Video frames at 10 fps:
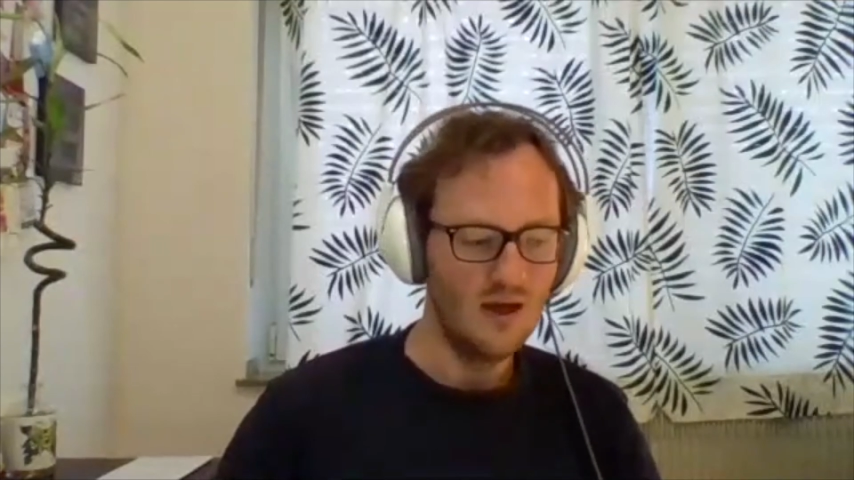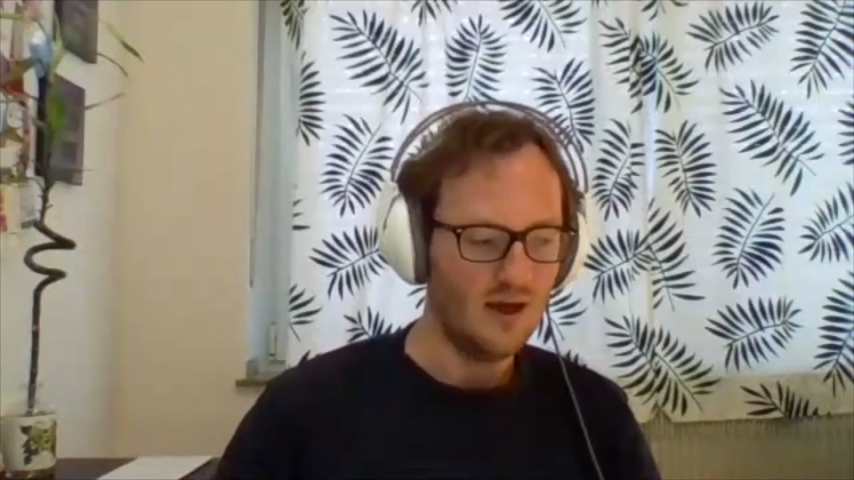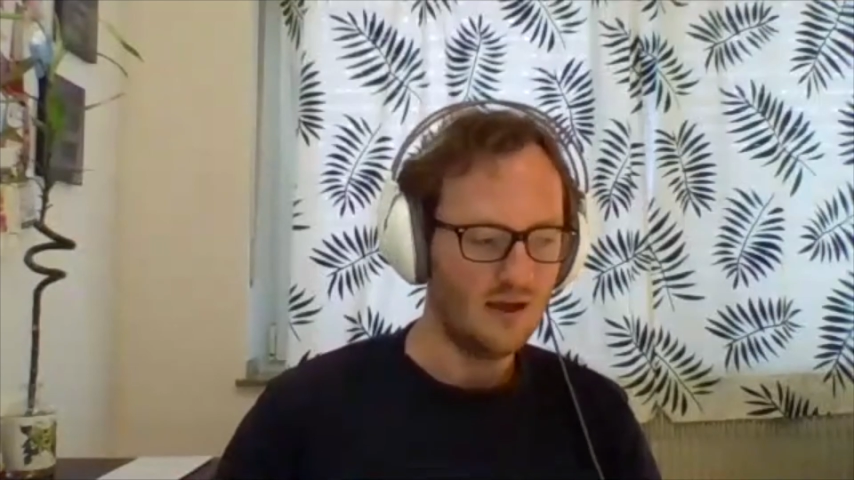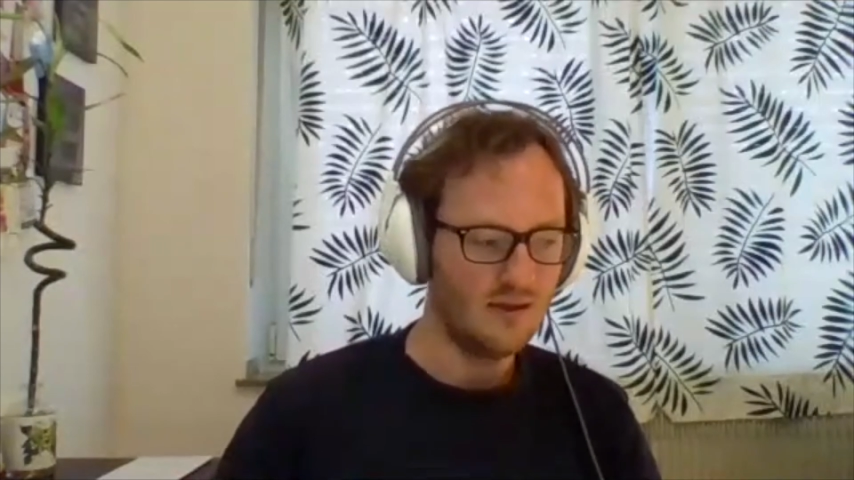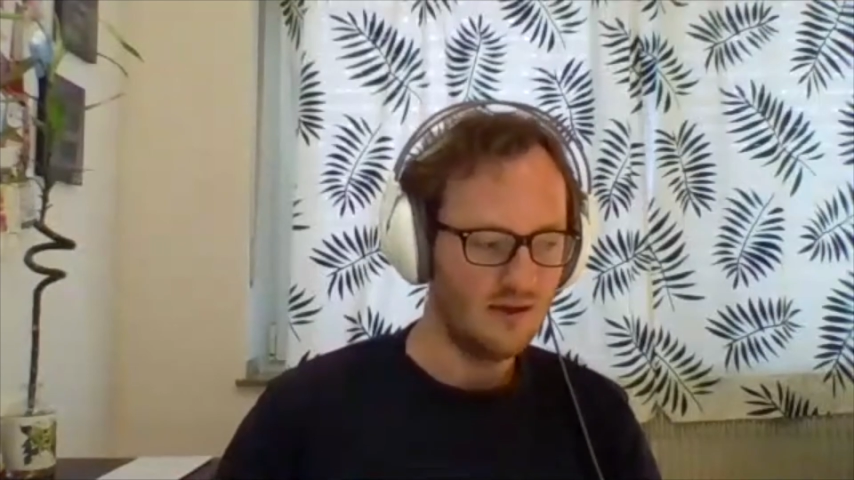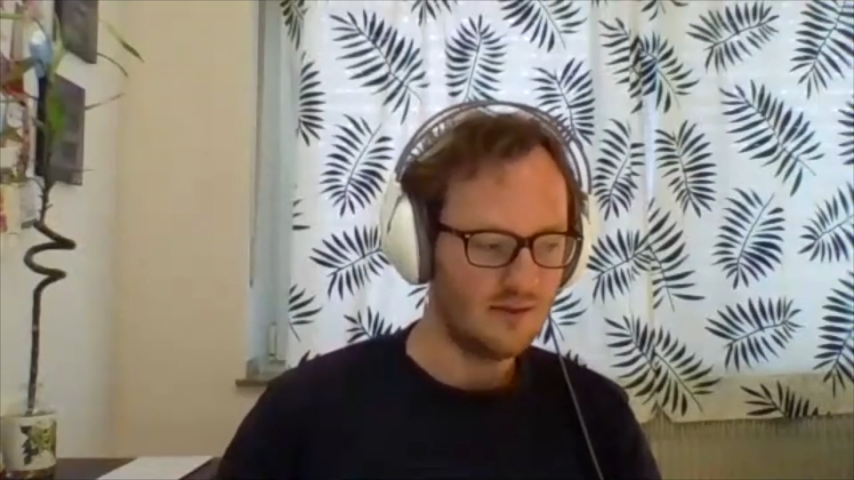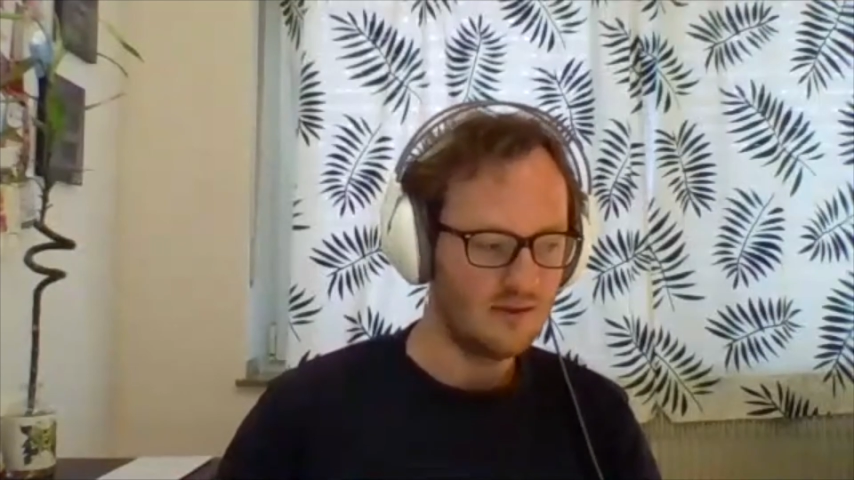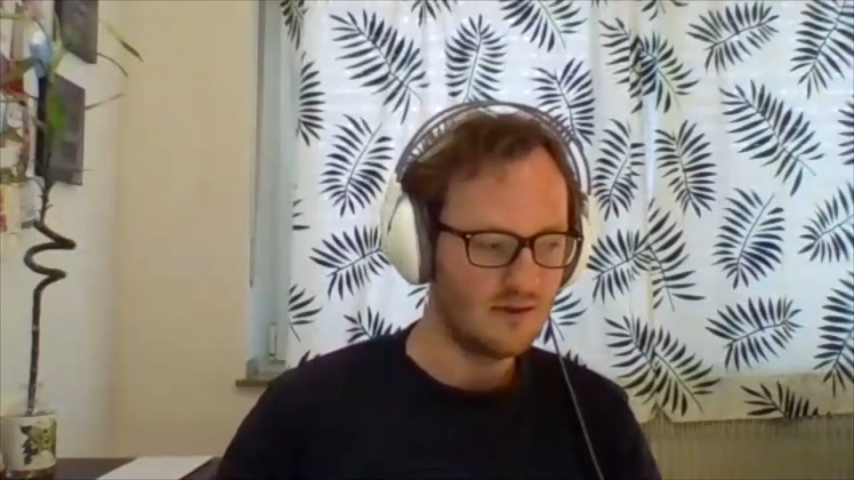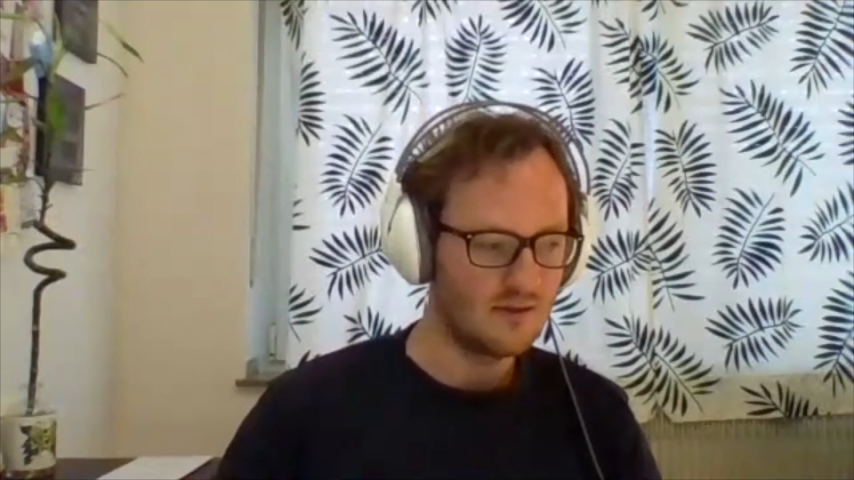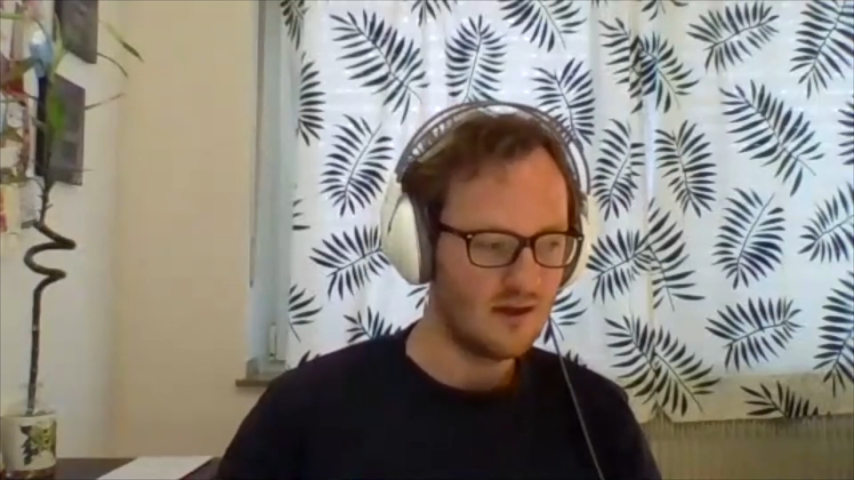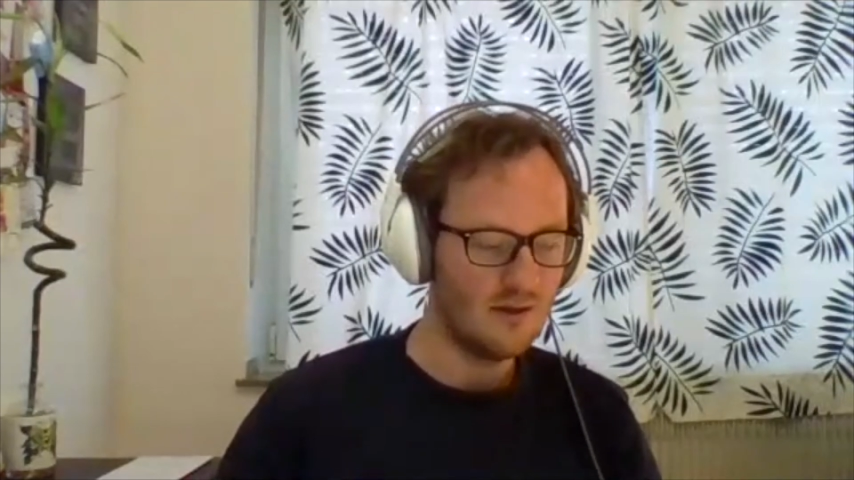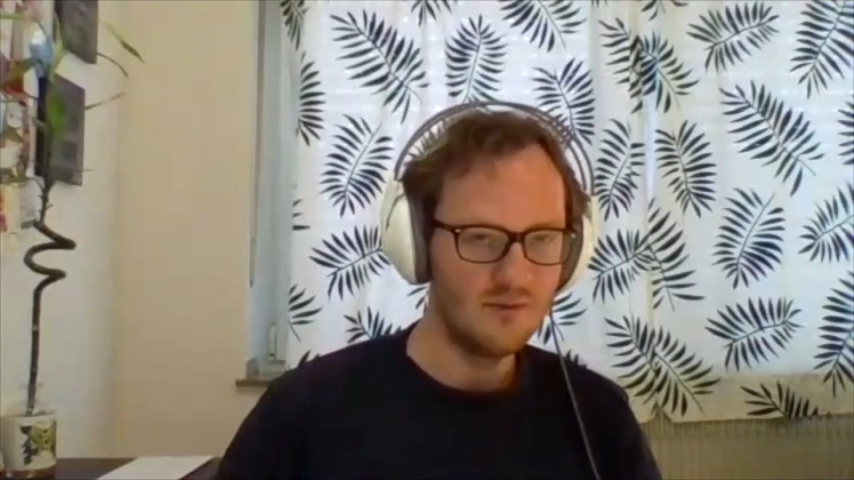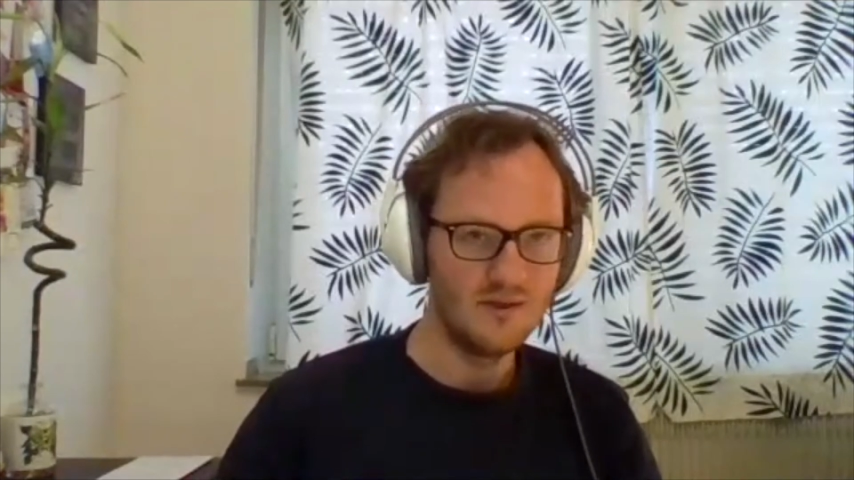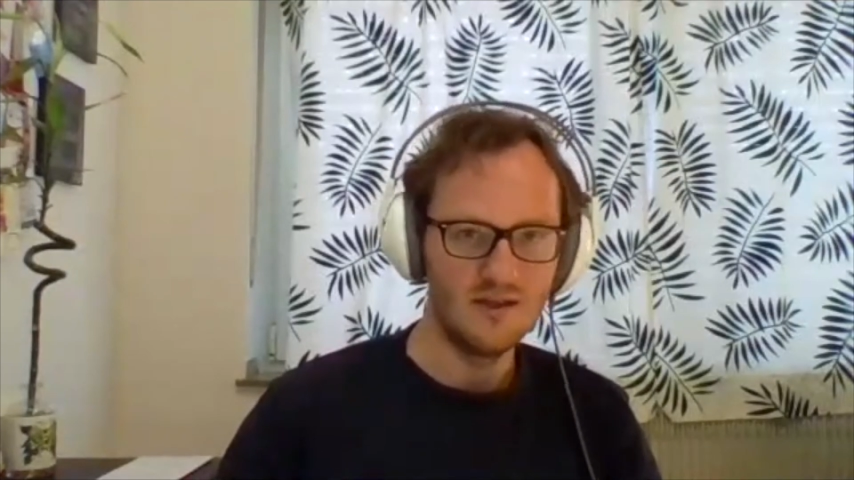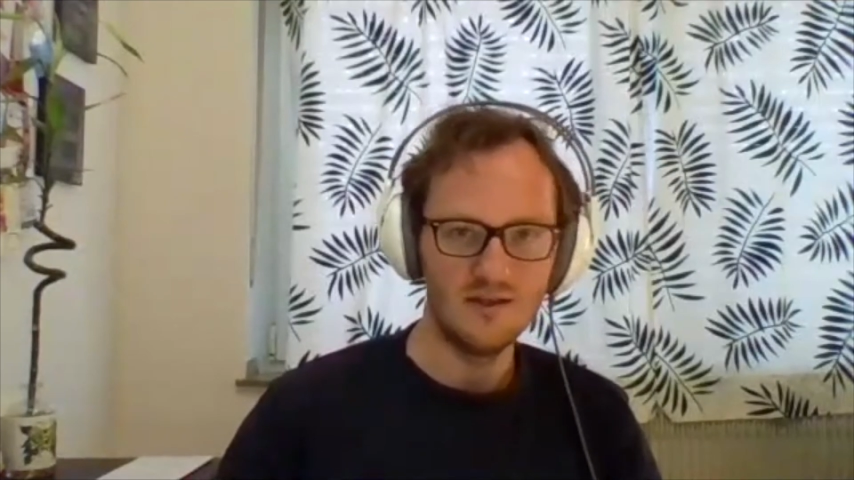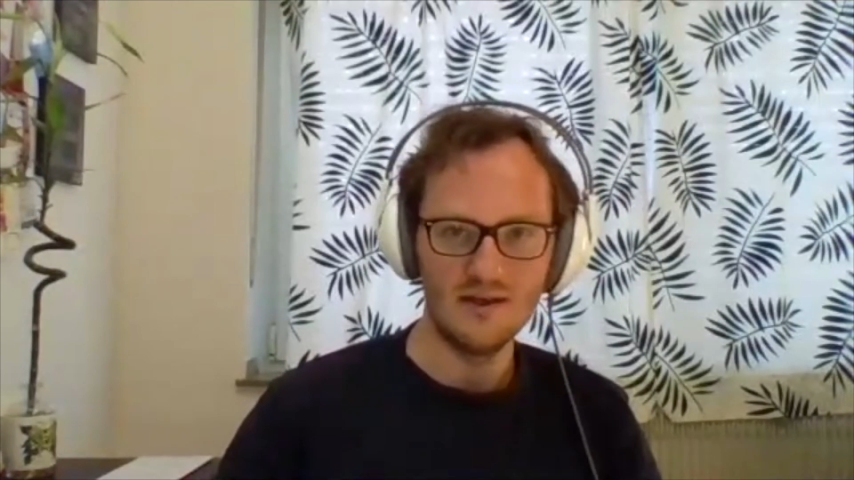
I think the company